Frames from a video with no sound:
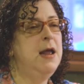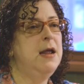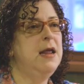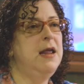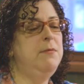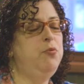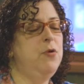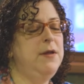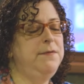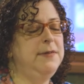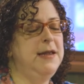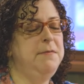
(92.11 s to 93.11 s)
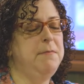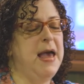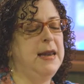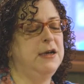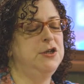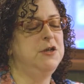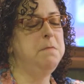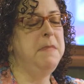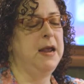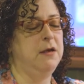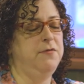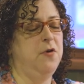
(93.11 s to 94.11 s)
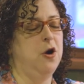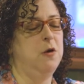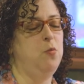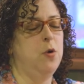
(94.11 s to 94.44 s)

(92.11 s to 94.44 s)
he briefly managed a mink farm,